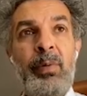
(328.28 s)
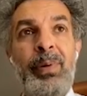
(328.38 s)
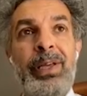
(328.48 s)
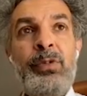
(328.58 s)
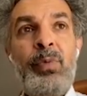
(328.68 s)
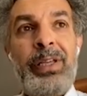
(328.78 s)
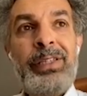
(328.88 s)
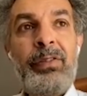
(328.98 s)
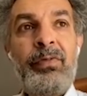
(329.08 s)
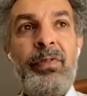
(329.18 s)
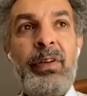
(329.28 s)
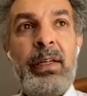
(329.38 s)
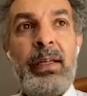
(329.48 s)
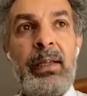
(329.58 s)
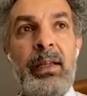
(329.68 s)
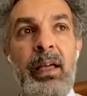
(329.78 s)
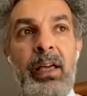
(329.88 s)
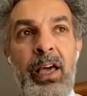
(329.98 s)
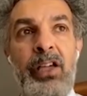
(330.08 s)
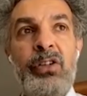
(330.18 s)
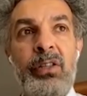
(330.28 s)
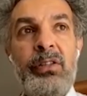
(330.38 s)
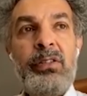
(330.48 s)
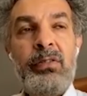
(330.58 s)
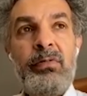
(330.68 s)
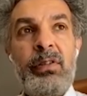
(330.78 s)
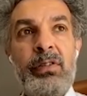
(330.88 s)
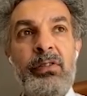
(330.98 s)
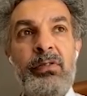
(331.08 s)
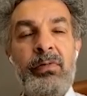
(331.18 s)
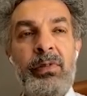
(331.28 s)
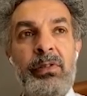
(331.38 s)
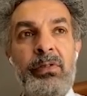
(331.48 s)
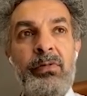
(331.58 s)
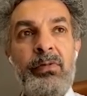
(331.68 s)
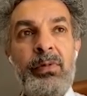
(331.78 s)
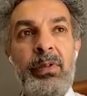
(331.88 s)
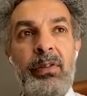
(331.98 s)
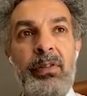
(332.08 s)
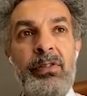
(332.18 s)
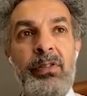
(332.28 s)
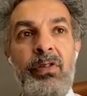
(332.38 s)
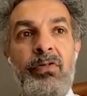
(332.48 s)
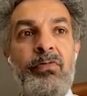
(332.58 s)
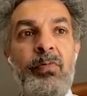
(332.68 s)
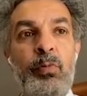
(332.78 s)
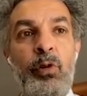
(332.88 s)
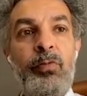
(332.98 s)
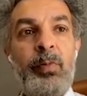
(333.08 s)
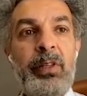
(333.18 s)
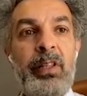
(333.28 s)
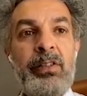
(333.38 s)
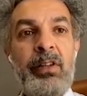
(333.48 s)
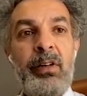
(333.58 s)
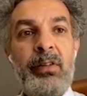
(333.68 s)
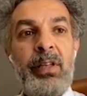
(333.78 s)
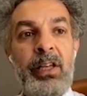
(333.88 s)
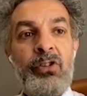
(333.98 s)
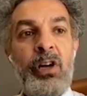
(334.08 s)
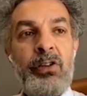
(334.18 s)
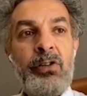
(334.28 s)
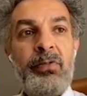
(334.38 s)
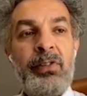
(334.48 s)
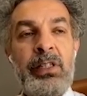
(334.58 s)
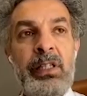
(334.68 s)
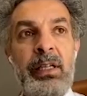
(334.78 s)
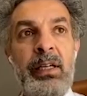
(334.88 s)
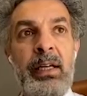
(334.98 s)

the best ways of engaging this new movement that's going to take charge, obviously.